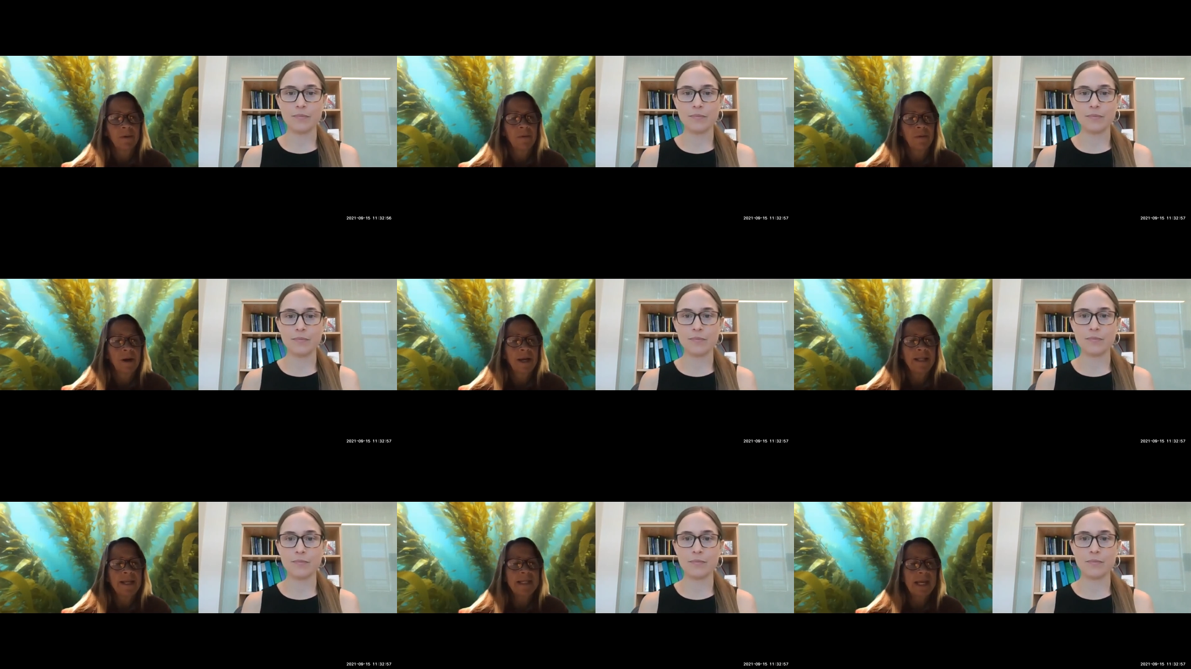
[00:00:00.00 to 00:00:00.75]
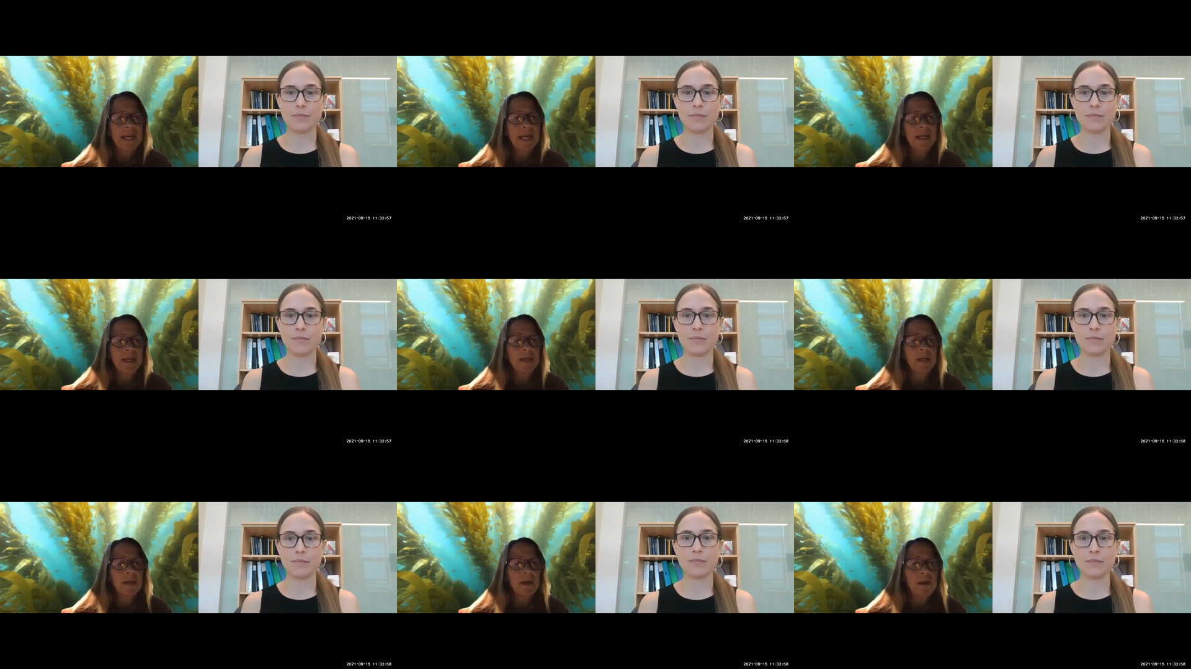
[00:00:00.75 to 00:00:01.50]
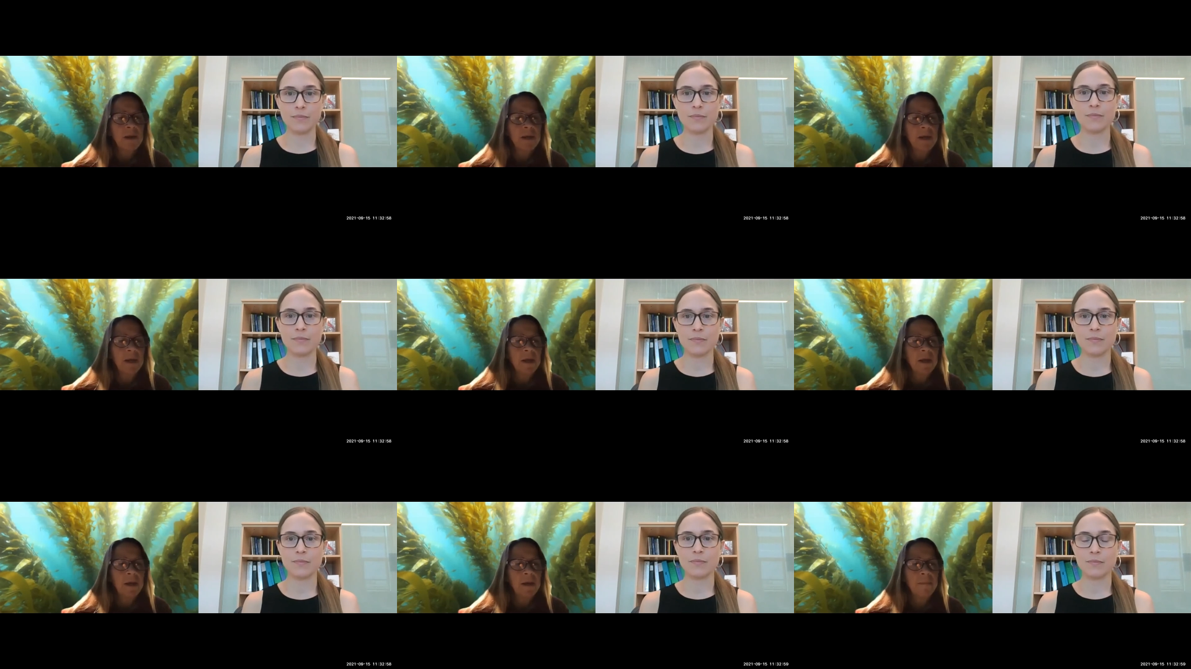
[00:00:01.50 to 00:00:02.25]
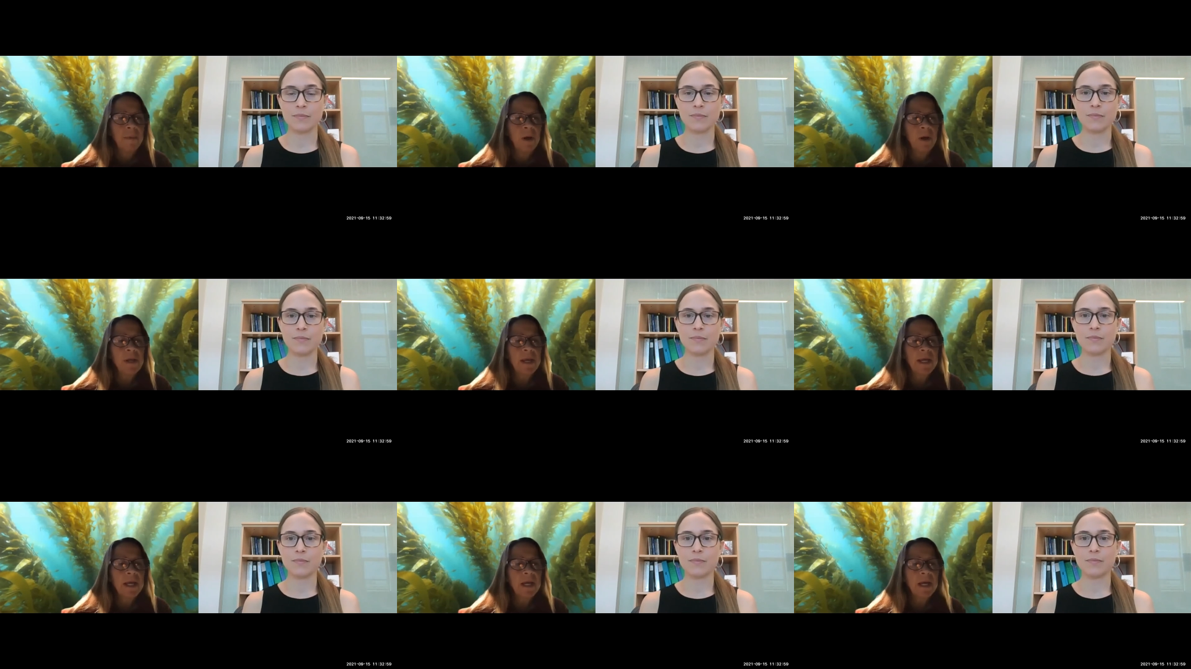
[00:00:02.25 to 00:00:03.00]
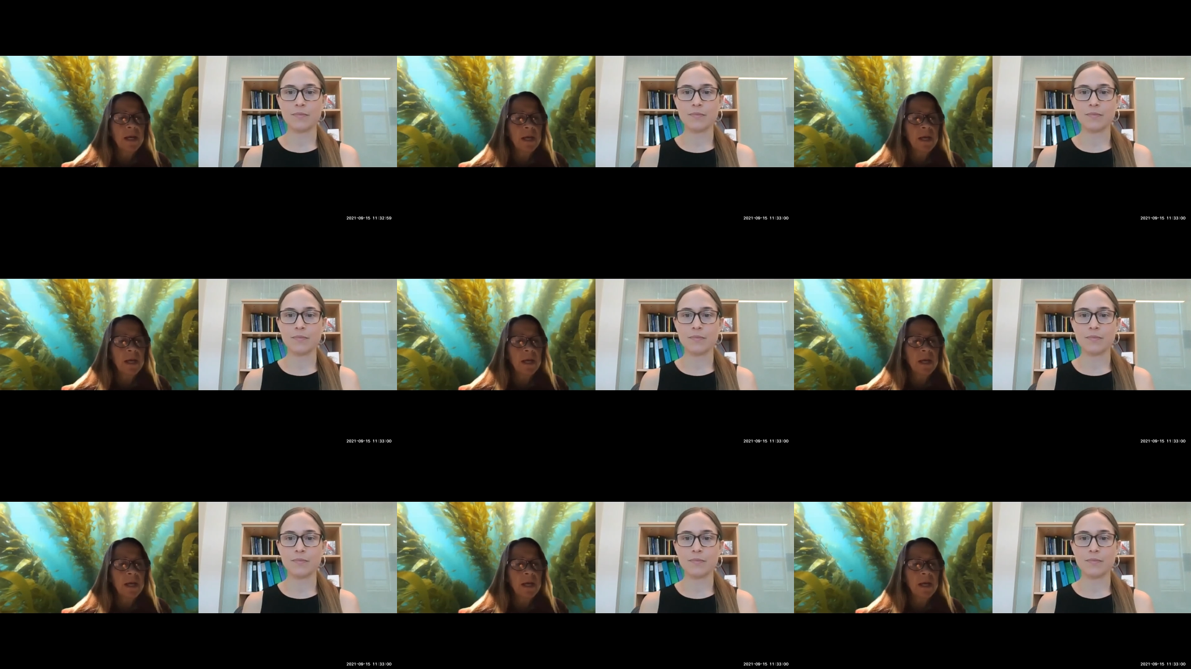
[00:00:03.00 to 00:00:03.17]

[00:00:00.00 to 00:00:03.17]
Speaker 1: Great, thanks, Kate. Um, okay,